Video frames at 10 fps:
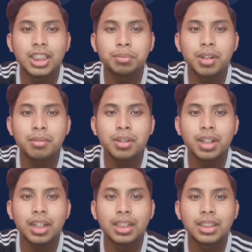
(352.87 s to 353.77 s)
experiment
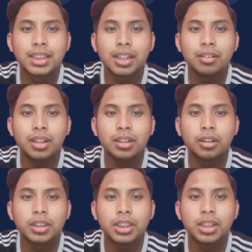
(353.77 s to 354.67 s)
in the Southeast
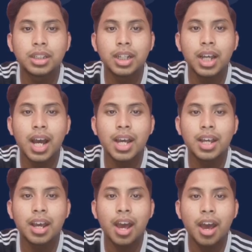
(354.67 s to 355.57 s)
Ocean
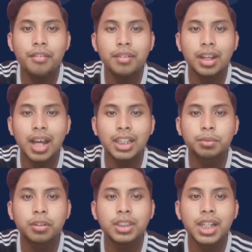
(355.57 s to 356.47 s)
KIFES
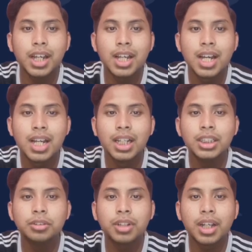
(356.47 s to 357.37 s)
project
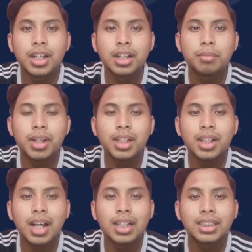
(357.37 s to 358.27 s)
is to gain a
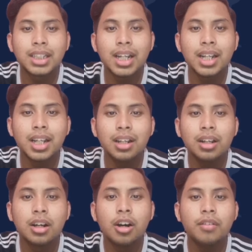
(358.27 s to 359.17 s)
better understanding
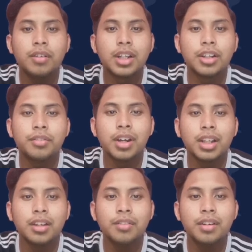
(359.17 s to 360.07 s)
of the
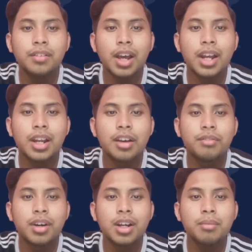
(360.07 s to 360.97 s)
effectiveness and
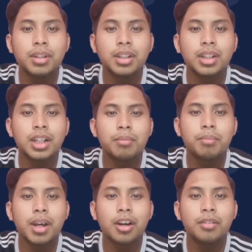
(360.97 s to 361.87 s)
environmental
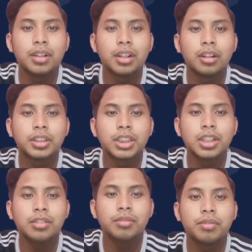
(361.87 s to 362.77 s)
impact of the
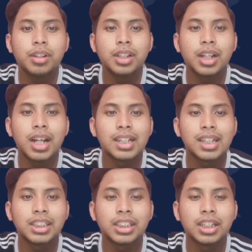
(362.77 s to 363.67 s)
ocean
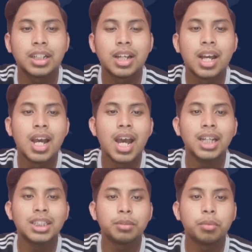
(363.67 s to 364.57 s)
fertilization
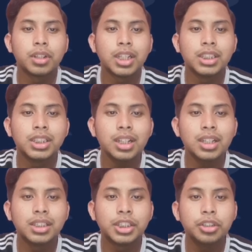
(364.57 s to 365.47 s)
as a potential
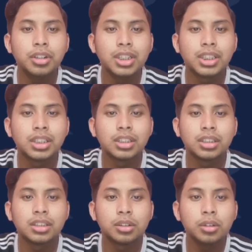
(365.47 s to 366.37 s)

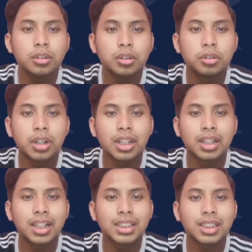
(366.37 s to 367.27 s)
geoengineering tool to
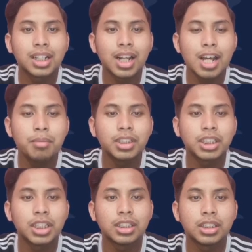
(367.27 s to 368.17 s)
address climate
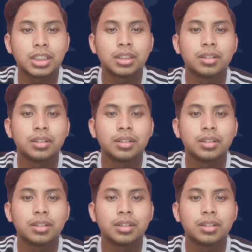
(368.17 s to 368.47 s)
change.